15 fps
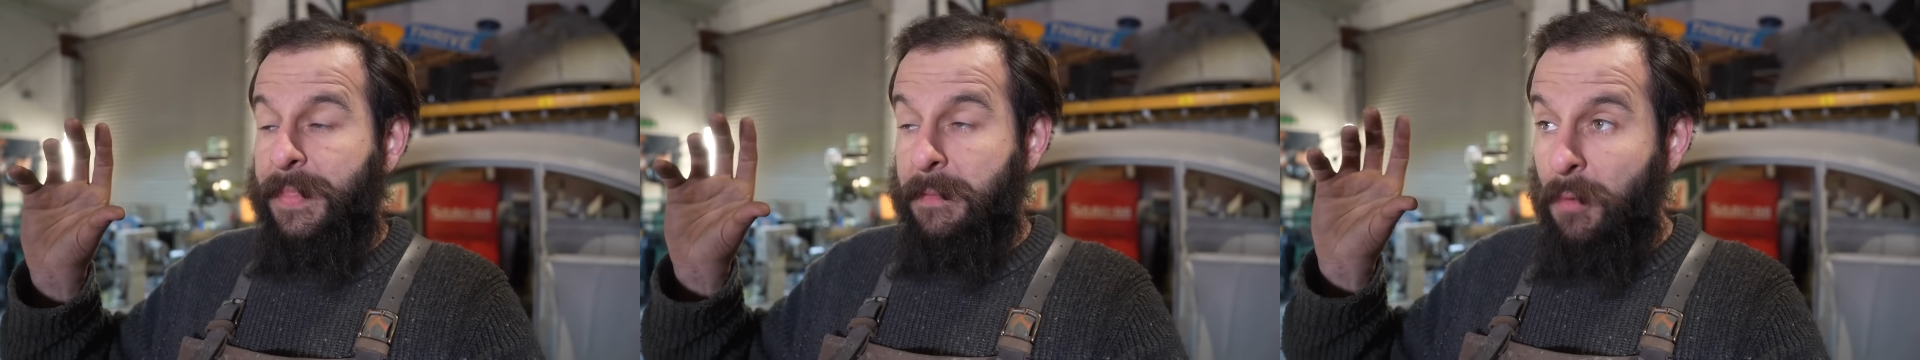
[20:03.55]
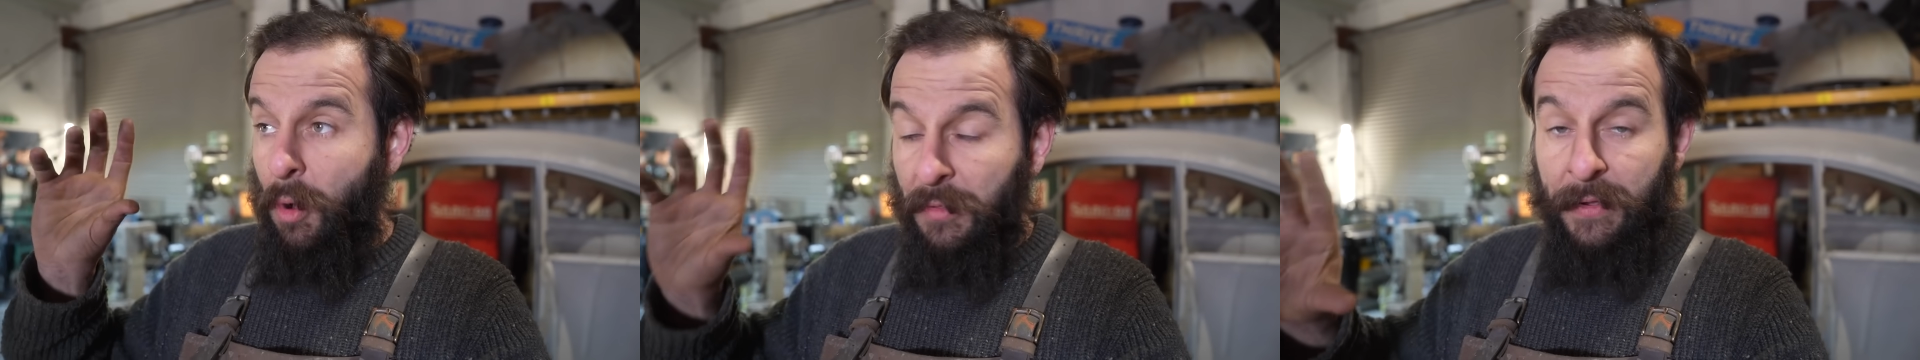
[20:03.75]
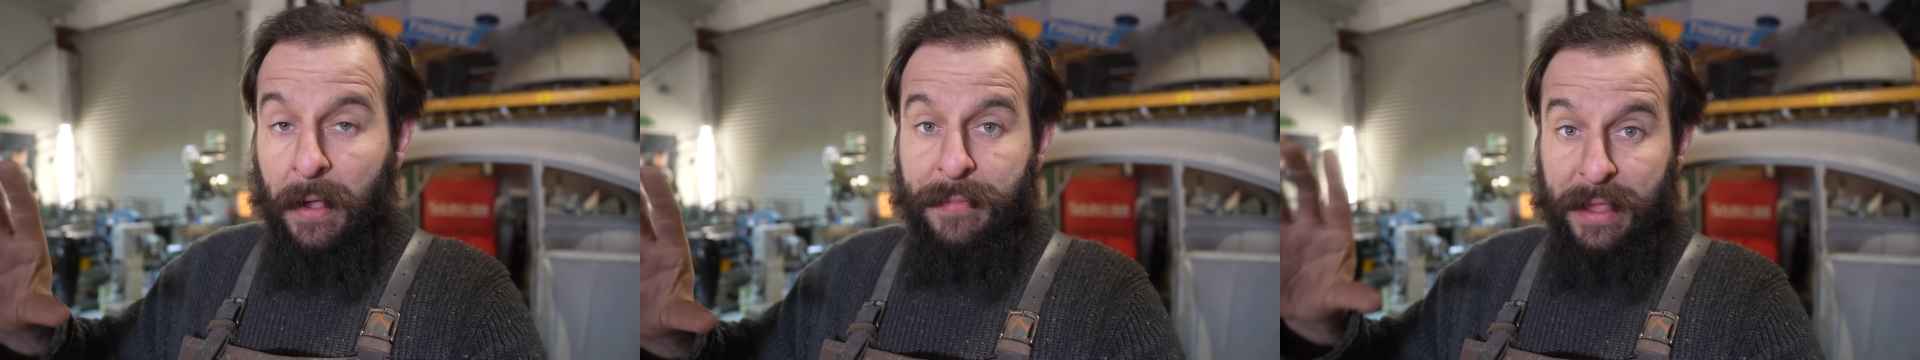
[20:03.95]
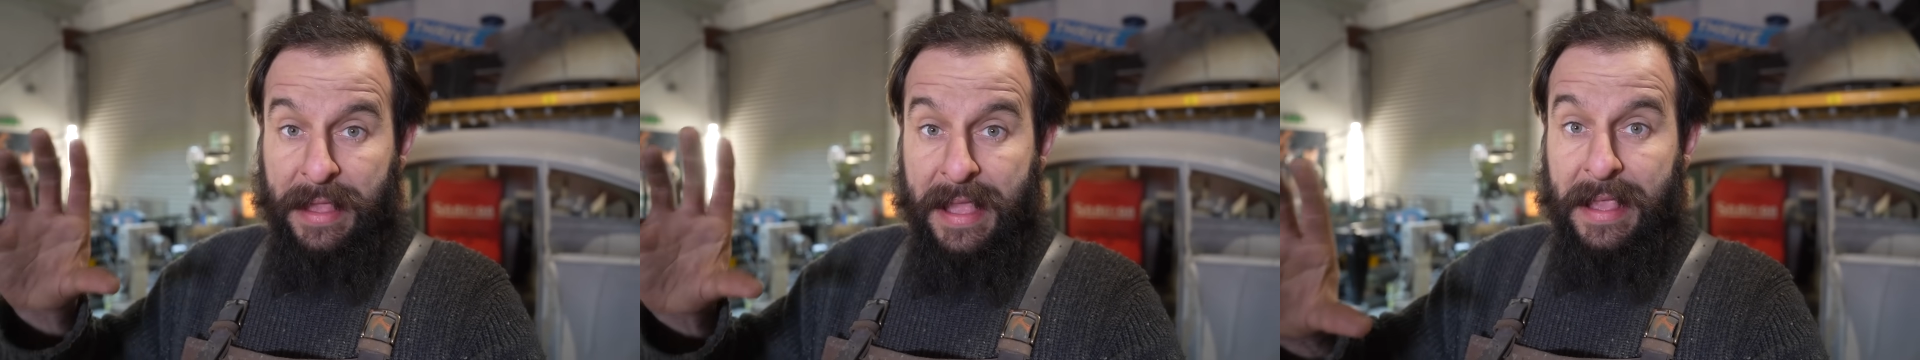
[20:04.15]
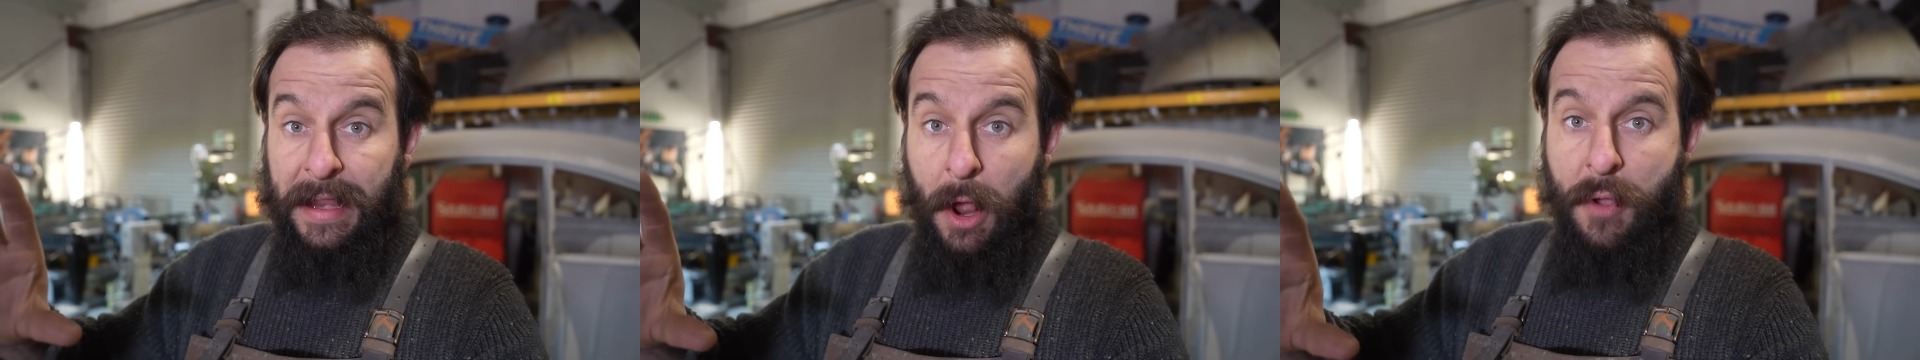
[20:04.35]
The more times I
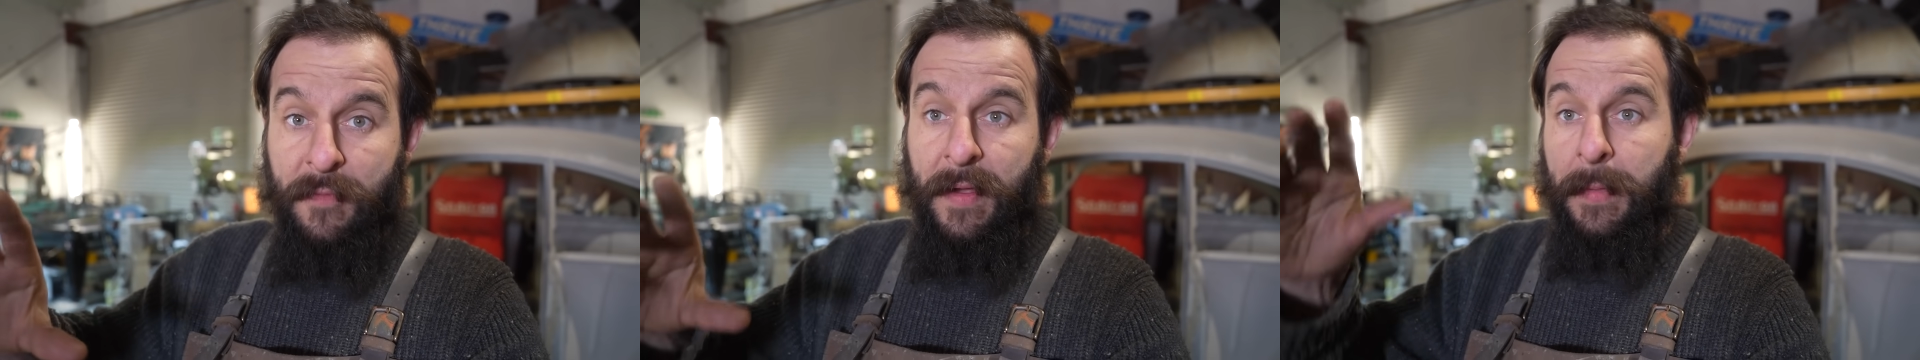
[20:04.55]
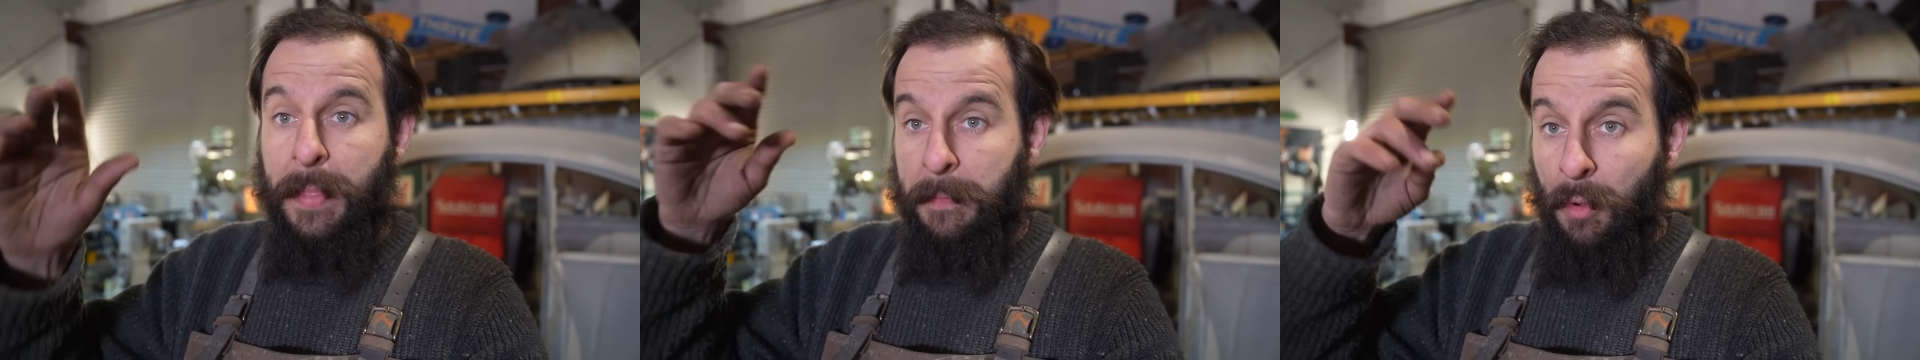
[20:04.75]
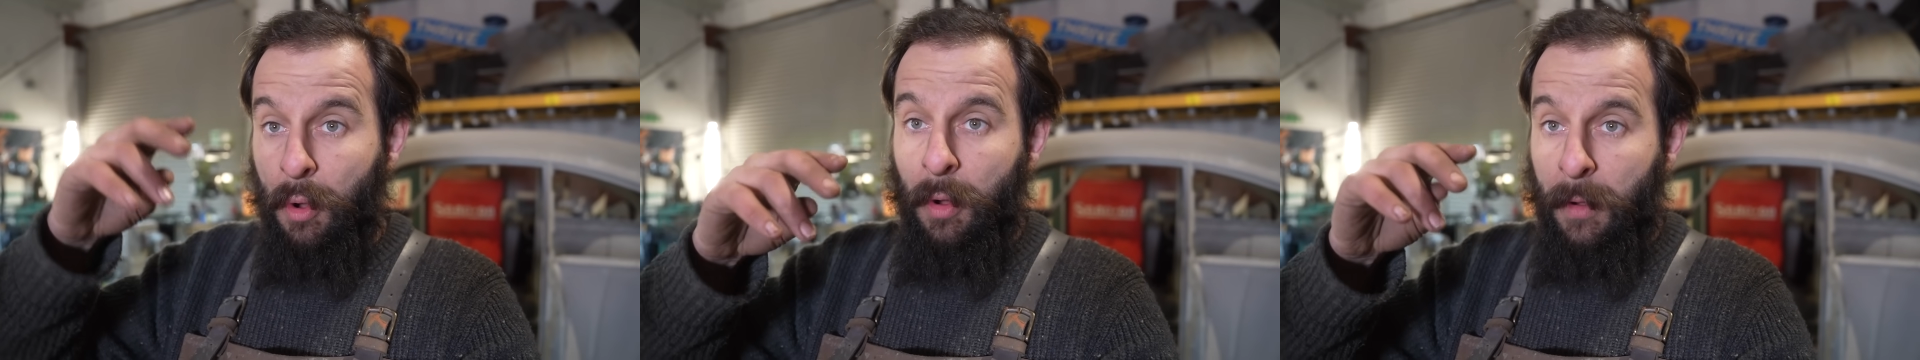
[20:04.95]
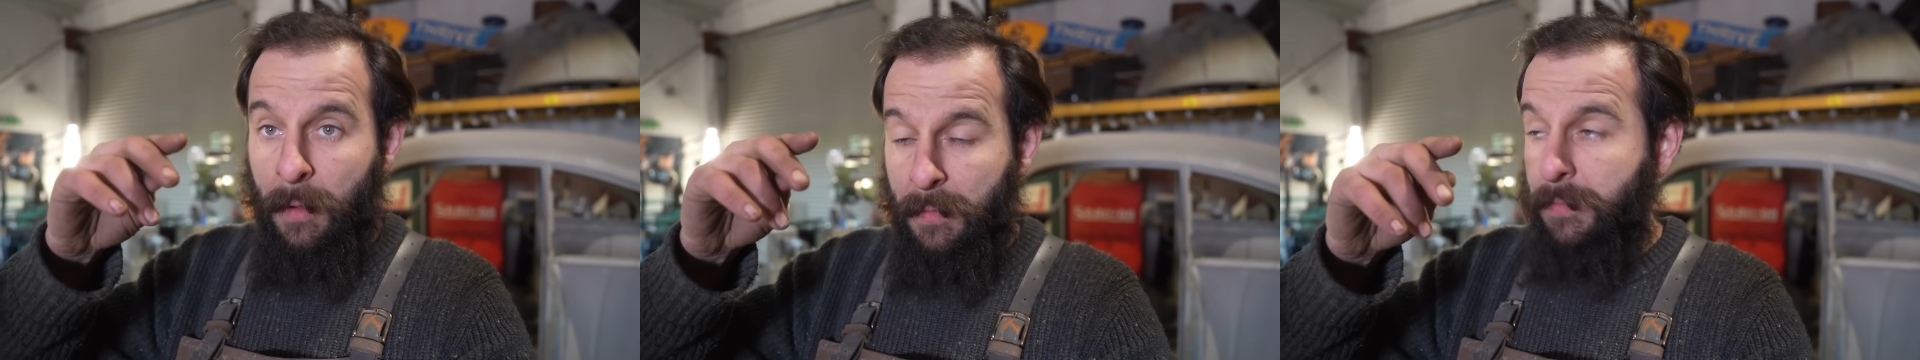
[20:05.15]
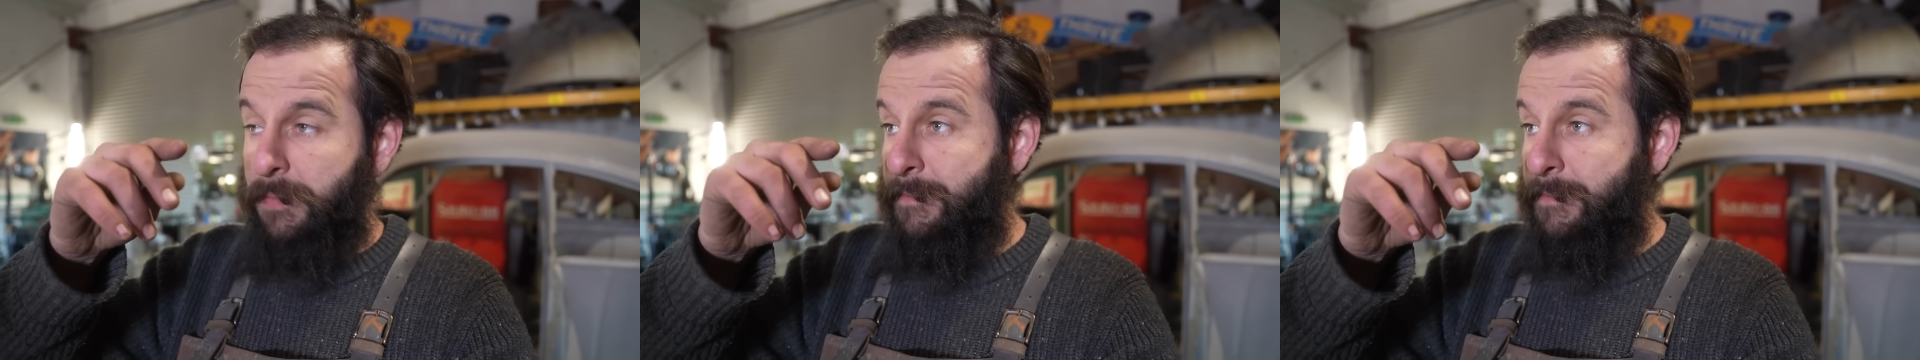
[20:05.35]
kick it over, the more